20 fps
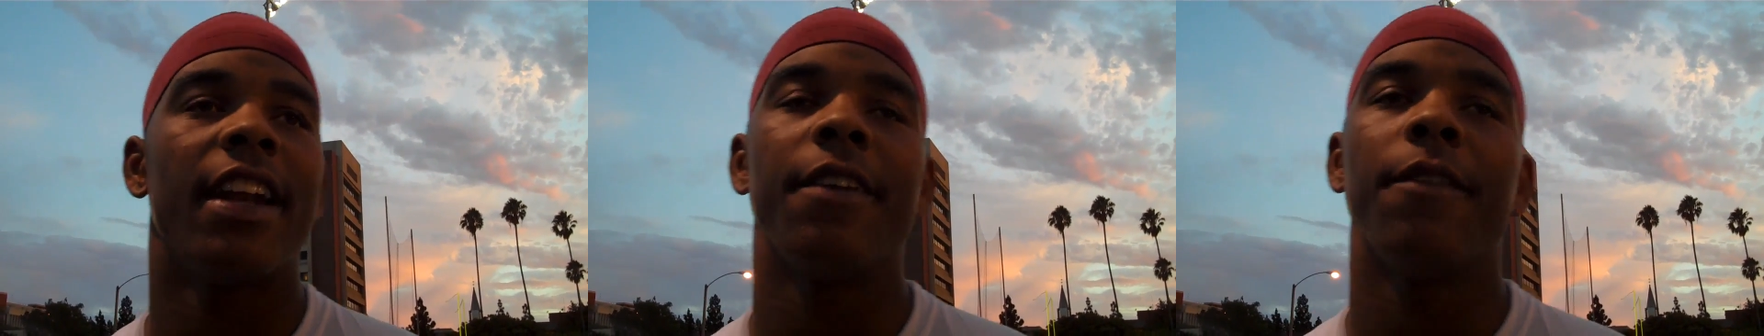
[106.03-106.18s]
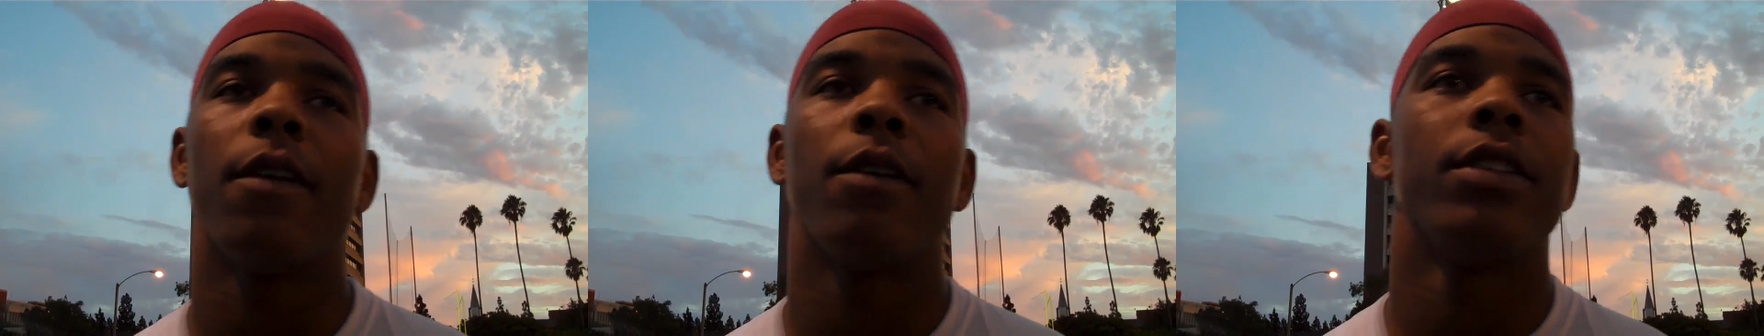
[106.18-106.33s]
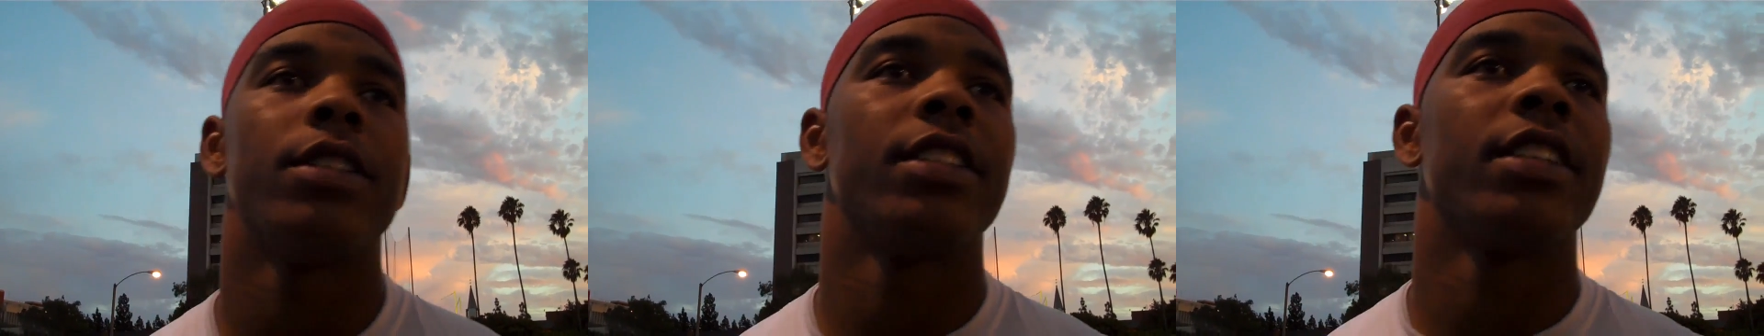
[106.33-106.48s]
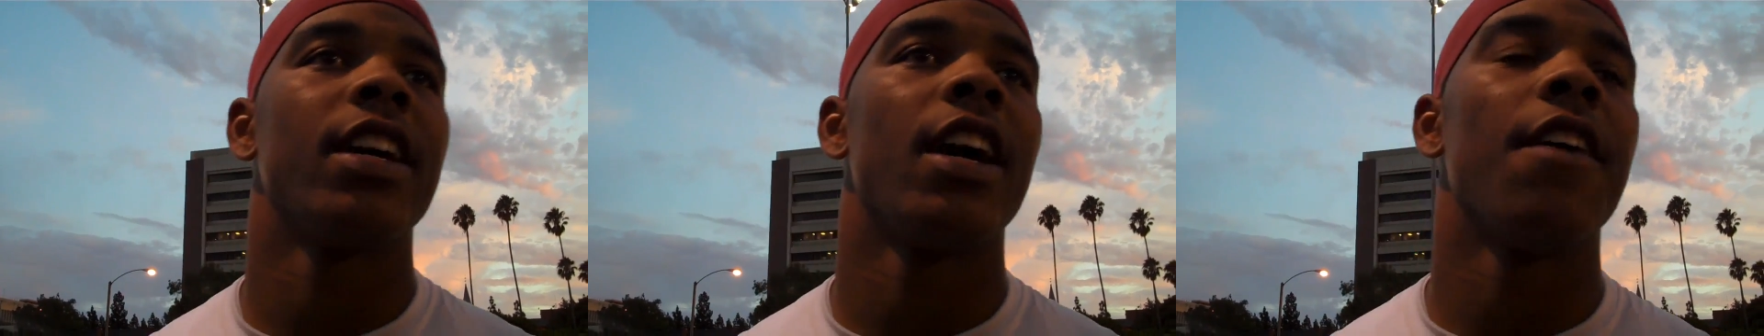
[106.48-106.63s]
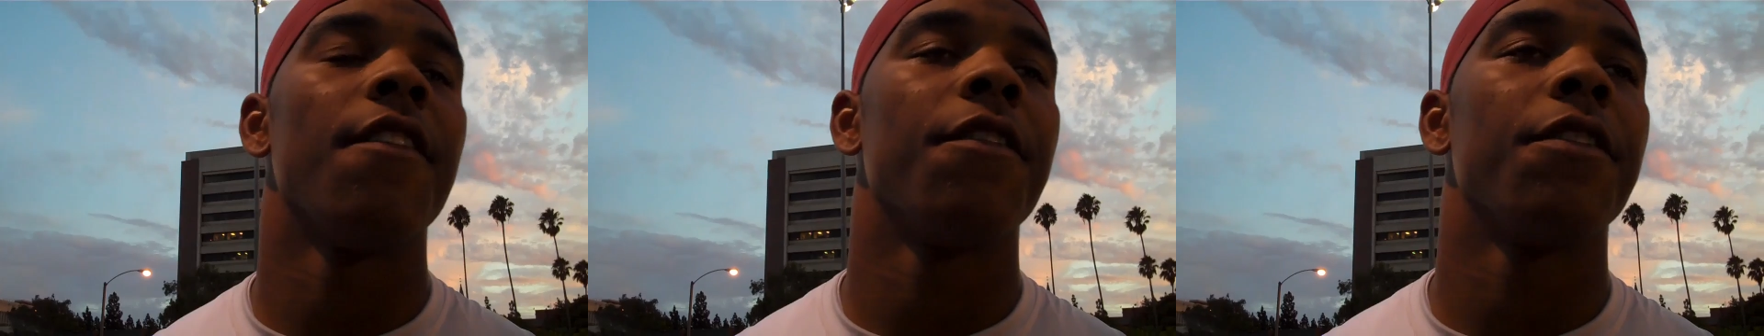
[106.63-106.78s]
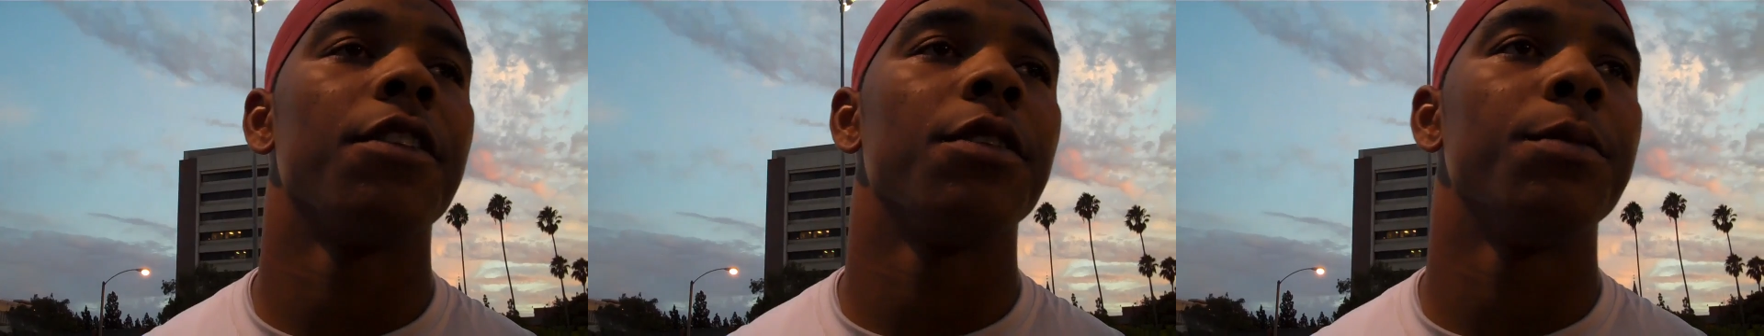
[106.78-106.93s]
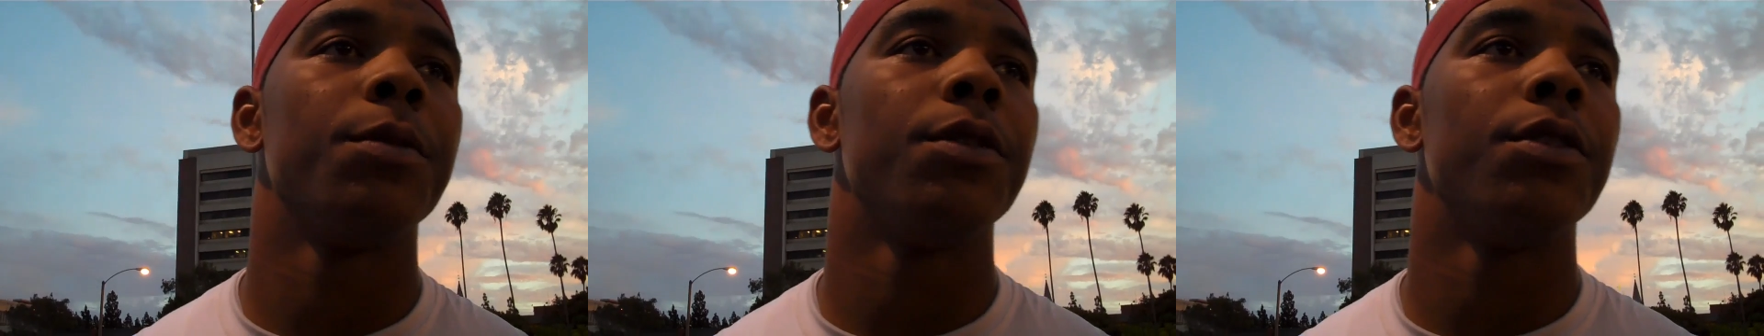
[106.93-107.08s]
I wasn't
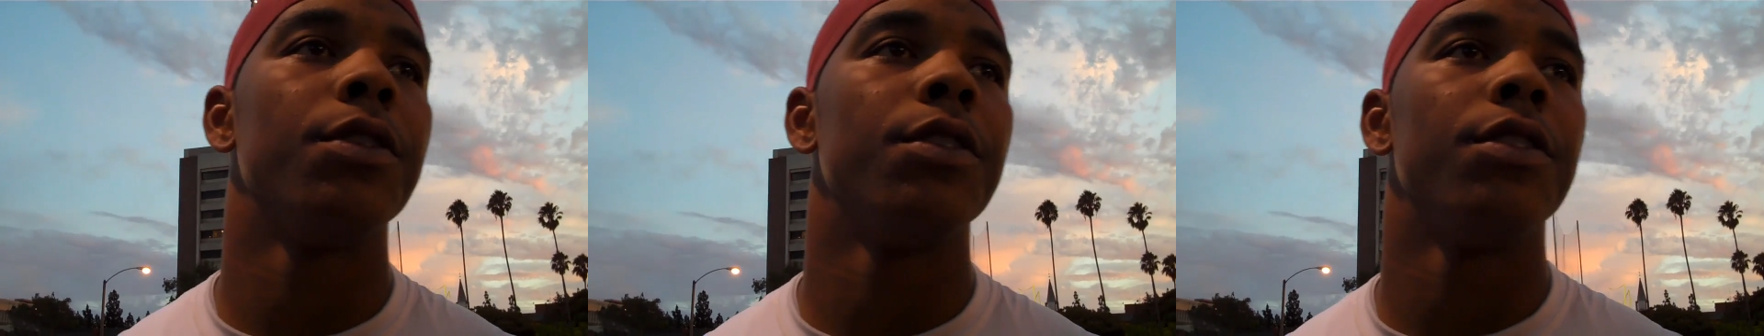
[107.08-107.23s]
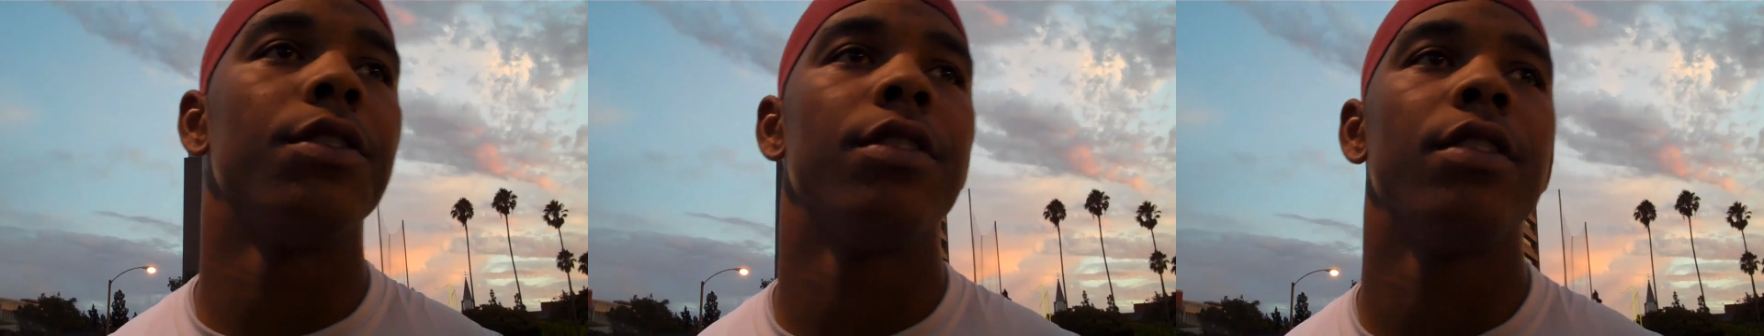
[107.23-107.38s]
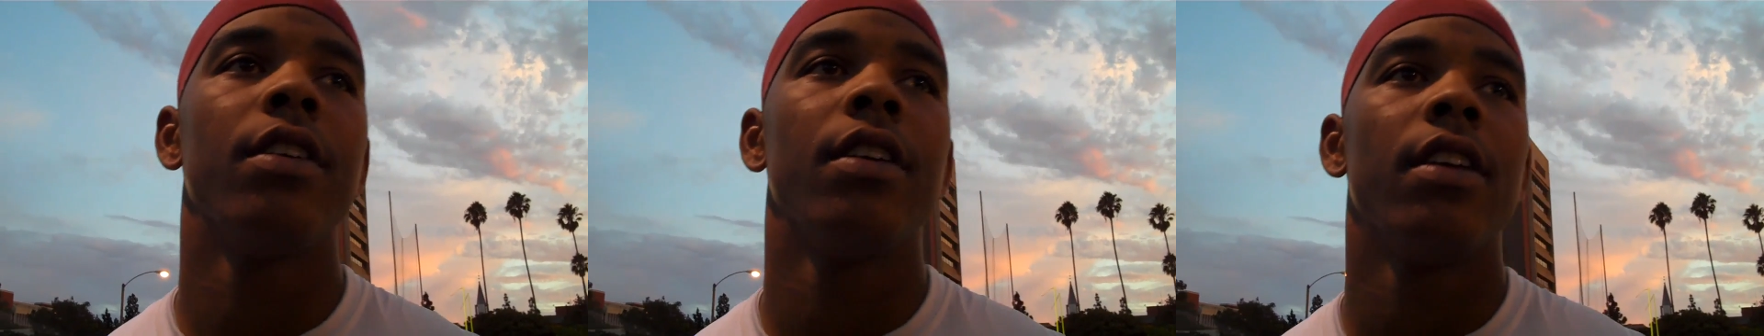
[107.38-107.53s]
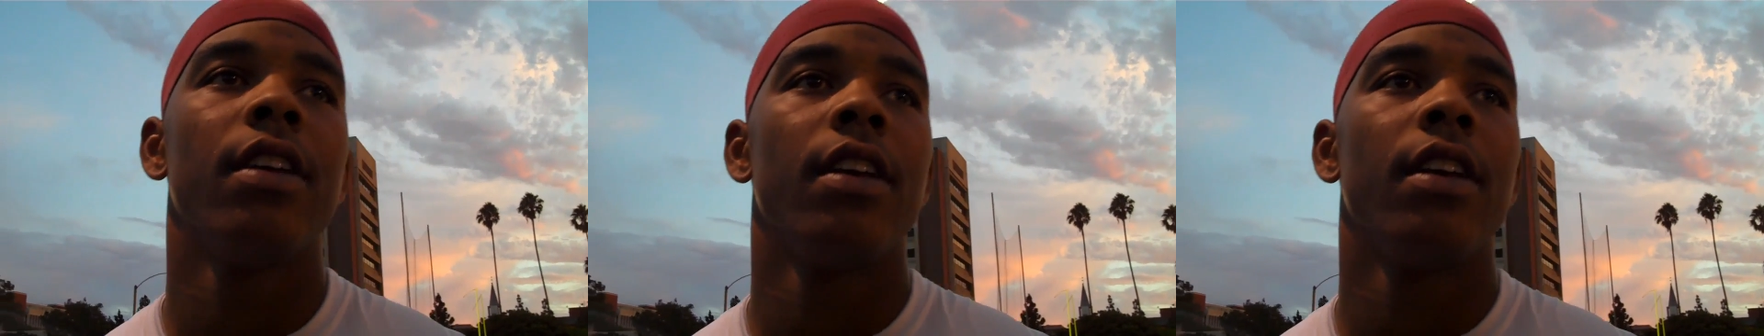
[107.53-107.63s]
comfortable,